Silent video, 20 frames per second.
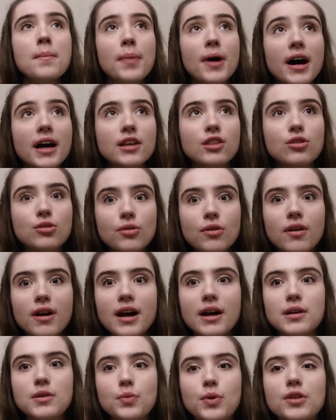but I
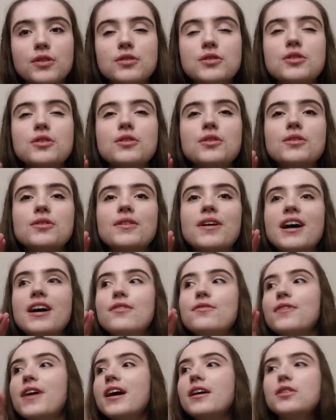thought I'd want to
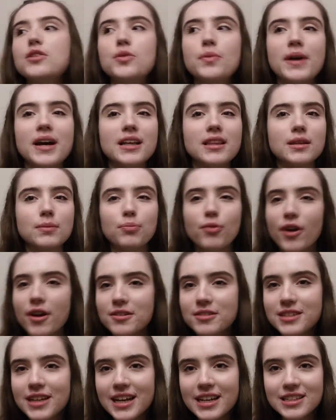evaluate the
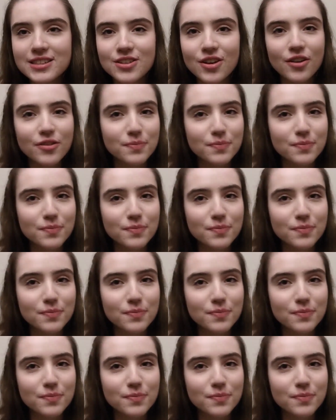process